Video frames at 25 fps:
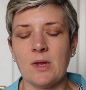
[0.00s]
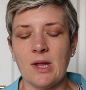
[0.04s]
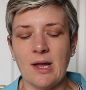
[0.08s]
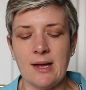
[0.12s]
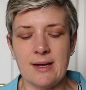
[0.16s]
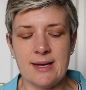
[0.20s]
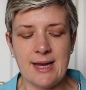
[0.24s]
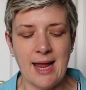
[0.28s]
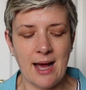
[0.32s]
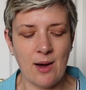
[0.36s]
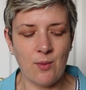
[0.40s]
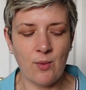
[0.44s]

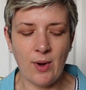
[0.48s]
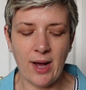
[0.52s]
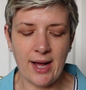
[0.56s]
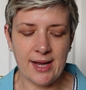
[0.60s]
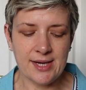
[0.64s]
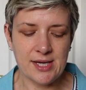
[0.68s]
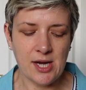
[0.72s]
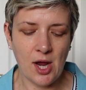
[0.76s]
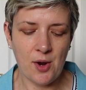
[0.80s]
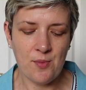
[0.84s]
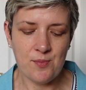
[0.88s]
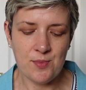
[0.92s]
Now, I
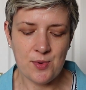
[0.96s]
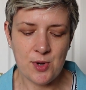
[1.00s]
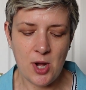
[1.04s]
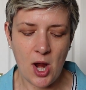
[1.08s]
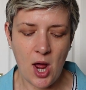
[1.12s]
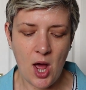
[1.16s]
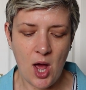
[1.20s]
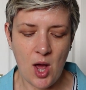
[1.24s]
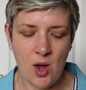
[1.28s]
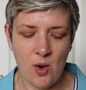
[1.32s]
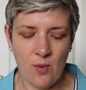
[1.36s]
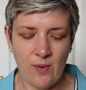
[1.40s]
don't
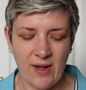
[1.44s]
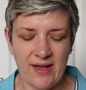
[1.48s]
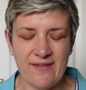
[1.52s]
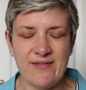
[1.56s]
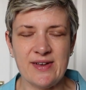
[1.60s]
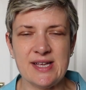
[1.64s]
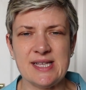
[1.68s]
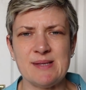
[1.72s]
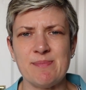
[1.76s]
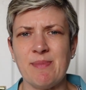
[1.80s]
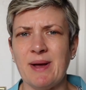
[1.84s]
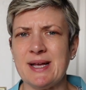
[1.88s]
know if
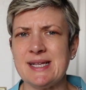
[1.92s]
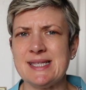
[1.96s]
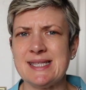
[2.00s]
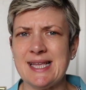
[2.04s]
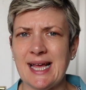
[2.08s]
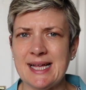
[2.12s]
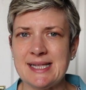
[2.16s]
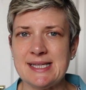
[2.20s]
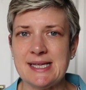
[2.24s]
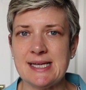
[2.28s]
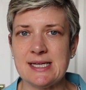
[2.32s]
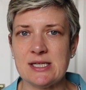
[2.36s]
it's my
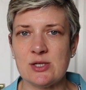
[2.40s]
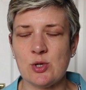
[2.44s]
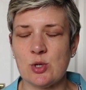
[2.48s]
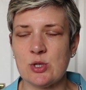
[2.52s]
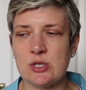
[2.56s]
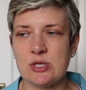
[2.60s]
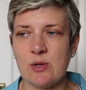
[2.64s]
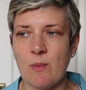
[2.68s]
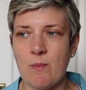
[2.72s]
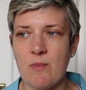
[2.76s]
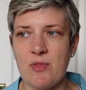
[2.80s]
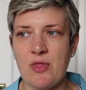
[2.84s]
settings or
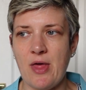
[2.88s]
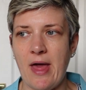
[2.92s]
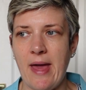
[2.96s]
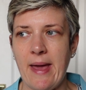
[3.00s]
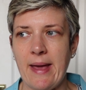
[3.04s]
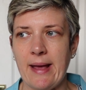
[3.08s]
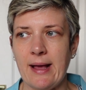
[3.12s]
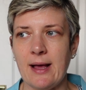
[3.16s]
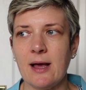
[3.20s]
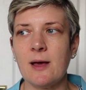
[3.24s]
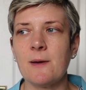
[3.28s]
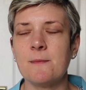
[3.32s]

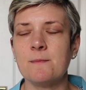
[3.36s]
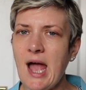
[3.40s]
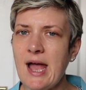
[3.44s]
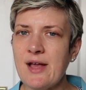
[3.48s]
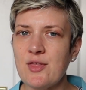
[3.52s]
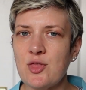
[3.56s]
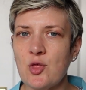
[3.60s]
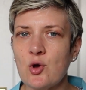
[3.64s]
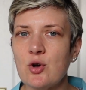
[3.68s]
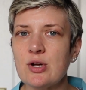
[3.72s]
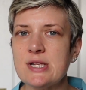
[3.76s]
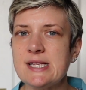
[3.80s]
something. I
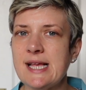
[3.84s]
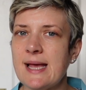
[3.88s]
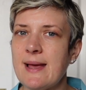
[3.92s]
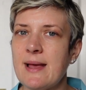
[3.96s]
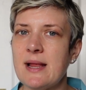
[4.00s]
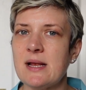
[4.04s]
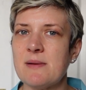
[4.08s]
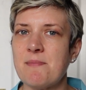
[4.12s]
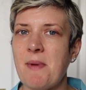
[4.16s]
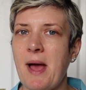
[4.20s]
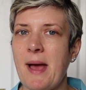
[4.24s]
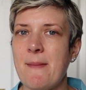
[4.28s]
thought
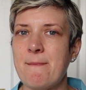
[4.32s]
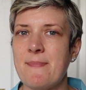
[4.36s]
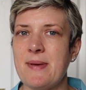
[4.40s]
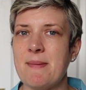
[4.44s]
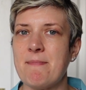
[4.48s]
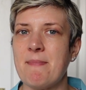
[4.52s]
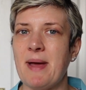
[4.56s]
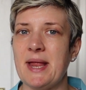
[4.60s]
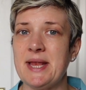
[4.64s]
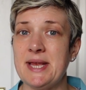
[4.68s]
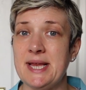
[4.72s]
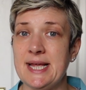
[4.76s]
it might be
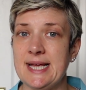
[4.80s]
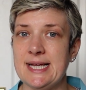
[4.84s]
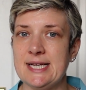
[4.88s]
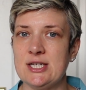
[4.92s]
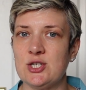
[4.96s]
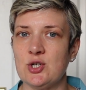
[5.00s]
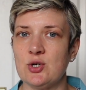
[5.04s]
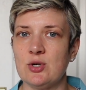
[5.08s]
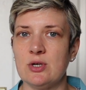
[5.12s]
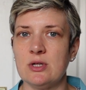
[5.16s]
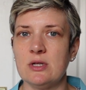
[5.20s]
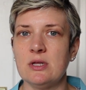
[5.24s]
my
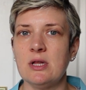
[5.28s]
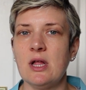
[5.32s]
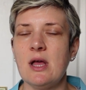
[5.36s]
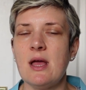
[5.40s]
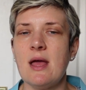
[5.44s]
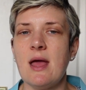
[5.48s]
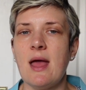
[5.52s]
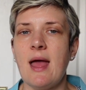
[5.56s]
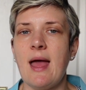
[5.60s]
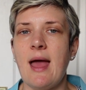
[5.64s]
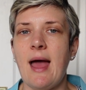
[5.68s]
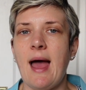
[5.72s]
needle,
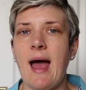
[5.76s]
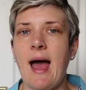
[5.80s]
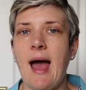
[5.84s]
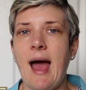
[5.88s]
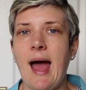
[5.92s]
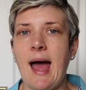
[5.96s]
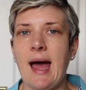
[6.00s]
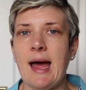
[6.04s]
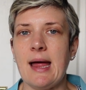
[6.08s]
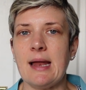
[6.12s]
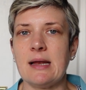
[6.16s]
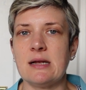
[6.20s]

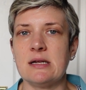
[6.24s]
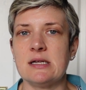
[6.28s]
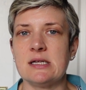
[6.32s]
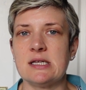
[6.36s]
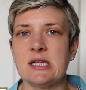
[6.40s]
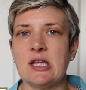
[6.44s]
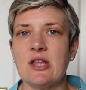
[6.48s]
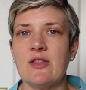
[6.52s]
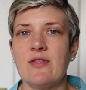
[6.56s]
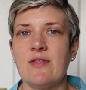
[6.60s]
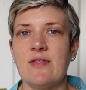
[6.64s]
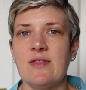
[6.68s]
and
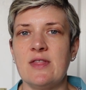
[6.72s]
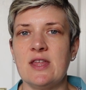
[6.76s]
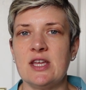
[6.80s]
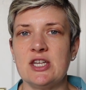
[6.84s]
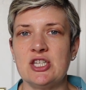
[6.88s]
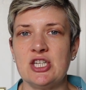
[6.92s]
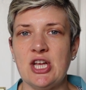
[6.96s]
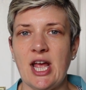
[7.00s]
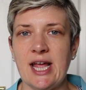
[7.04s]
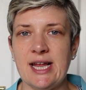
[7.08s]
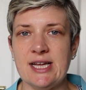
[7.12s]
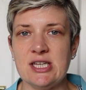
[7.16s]
the
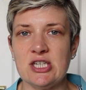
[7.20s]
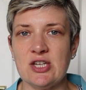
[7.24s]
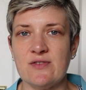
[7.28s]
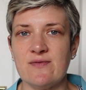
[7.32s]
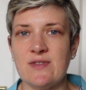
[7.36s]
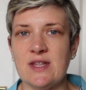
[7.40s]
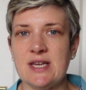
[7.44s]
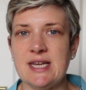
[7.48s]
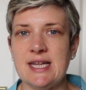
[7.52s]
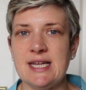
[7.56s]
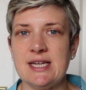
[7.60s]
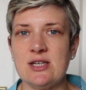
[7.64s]
change of
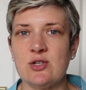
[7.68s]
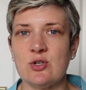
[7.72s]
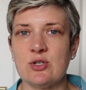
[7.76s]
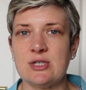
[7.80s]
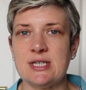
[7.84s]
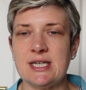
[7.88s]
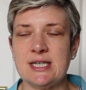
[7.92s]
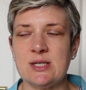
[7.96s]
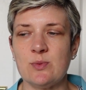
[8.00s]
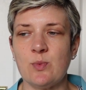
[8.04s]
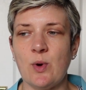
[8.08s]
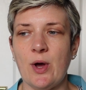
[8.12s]
the needle
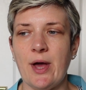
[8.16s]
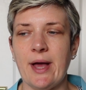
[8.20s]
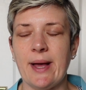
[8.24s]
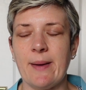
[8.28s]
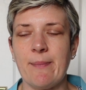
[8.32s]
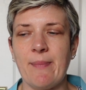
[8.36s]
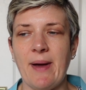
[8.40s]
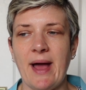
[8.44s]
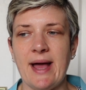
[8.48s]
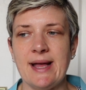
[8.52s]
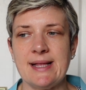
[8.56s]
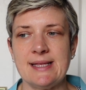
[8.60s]
did work
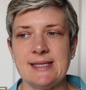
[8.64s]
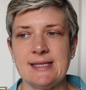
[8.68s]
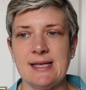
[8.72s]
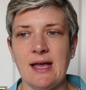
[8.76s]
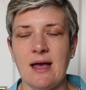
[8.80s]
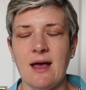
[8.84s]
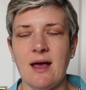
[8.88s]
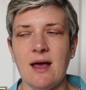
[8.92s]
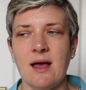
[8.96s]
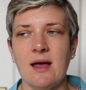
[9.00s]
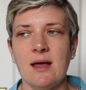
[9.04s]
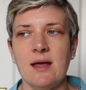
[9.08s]

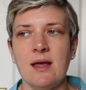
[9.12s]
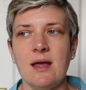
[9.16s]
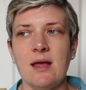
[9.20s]
better.